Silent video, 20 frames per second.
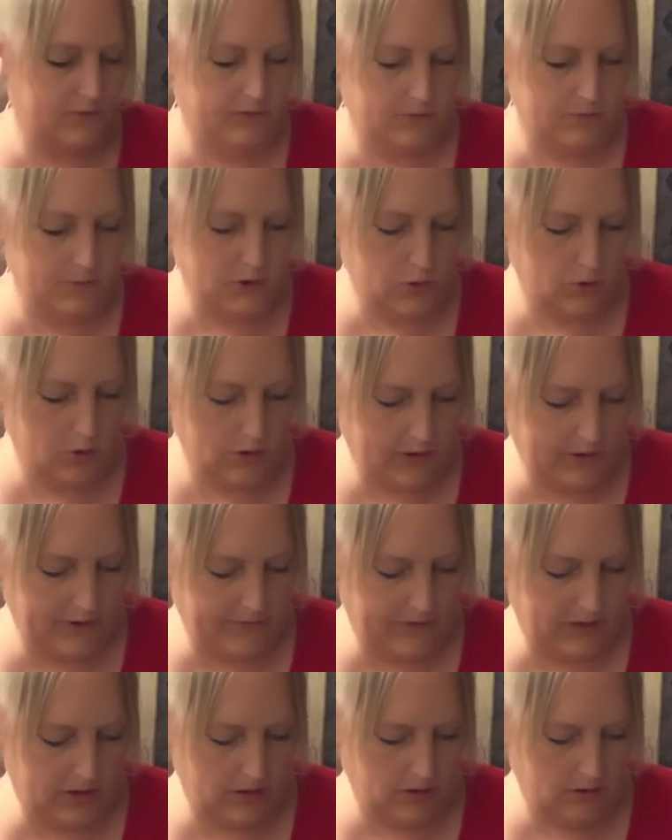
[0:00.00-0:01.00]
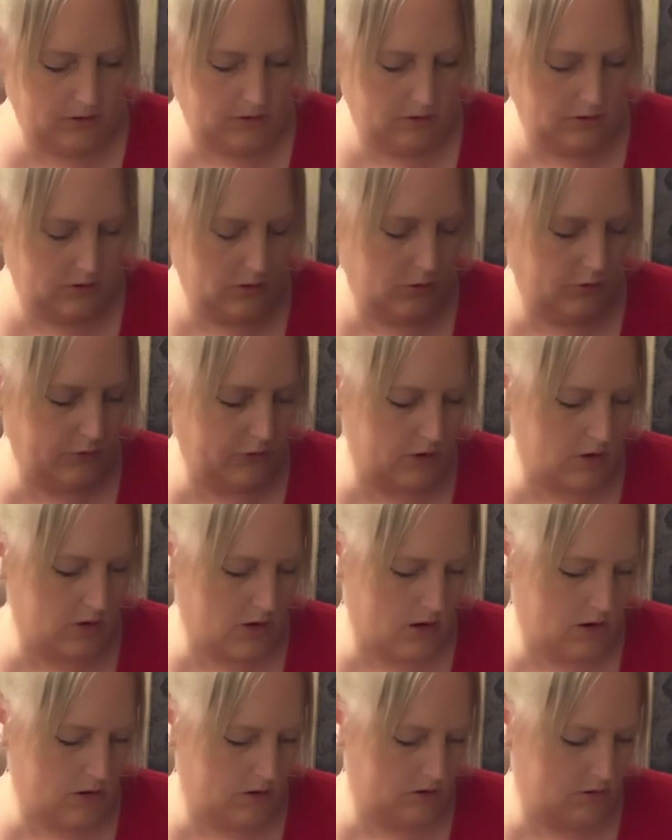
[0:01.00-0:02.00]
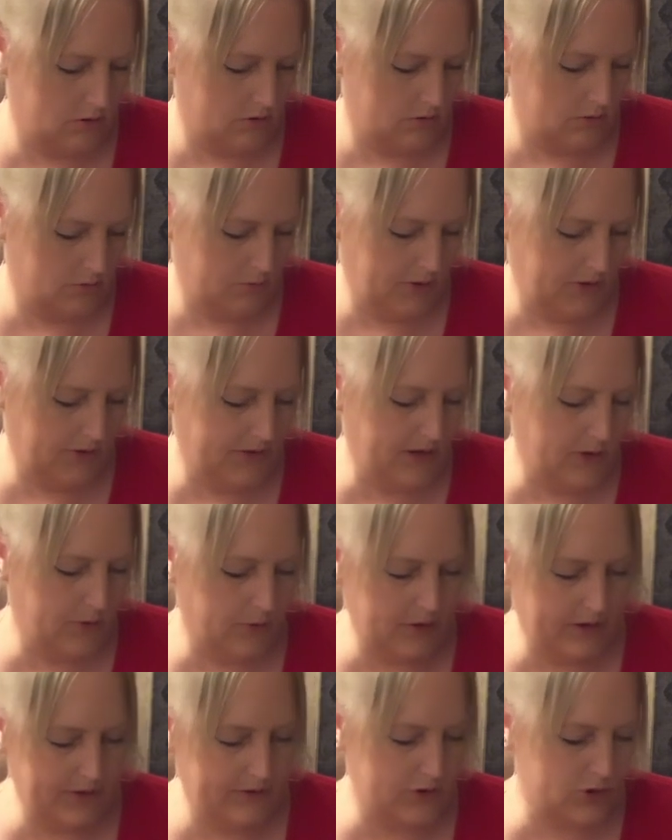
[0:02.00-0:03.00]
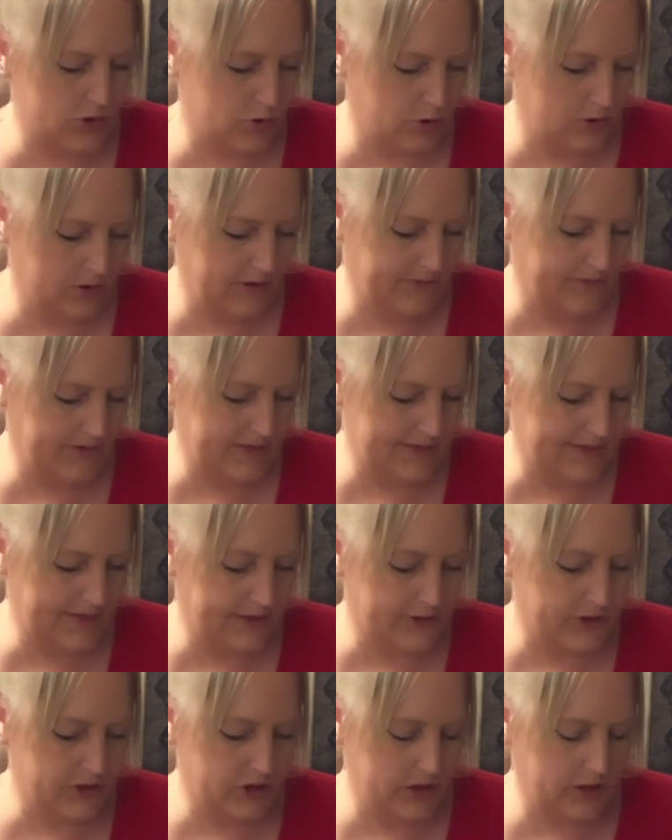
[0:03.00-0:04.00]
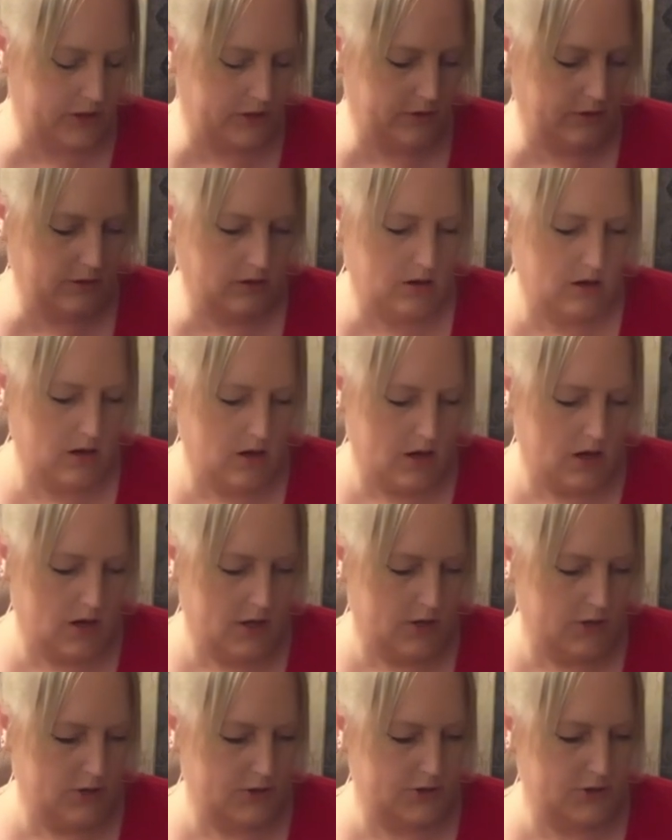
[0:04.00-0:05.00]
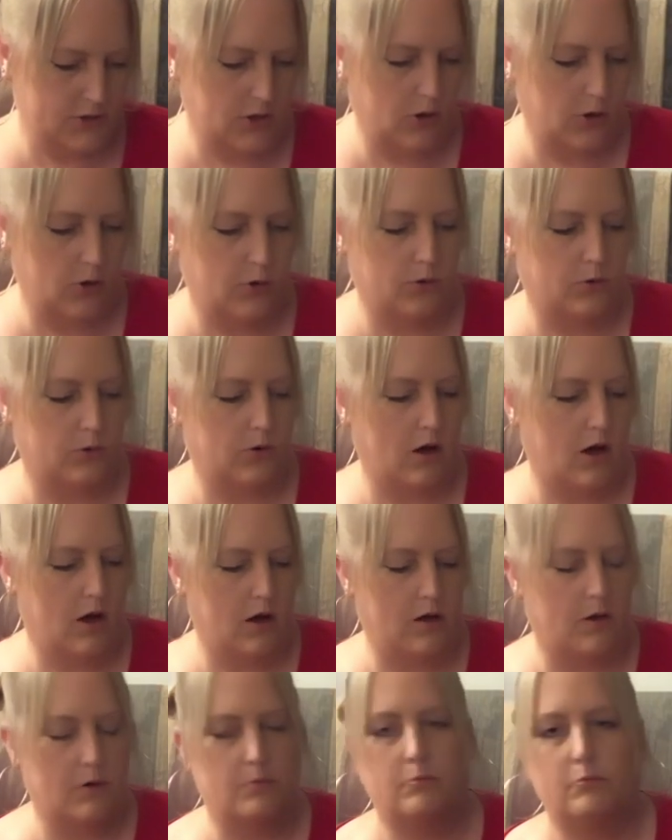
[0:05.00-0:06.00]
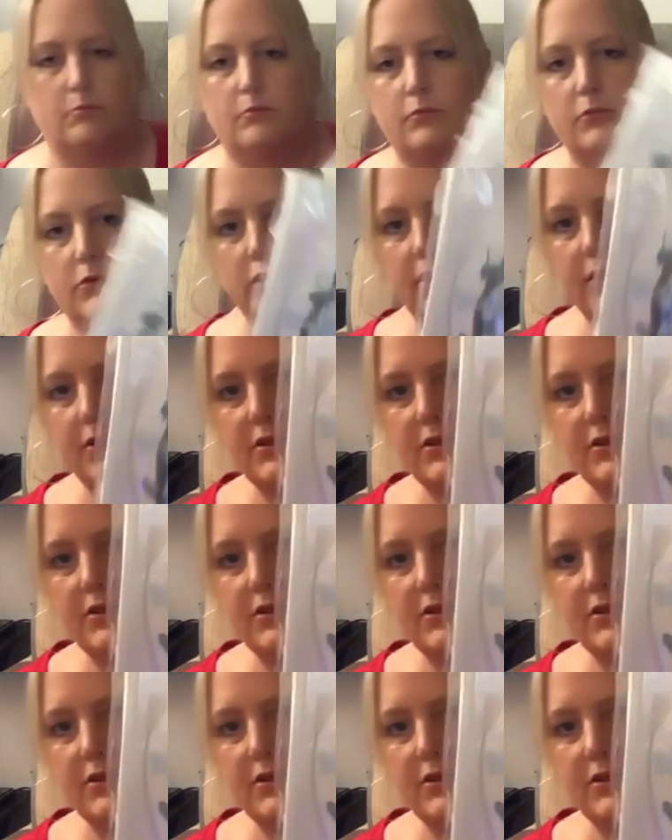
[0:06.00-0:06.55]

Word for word: from Shore Living. No, they're not. But they were in the Shore Living section. So um, look at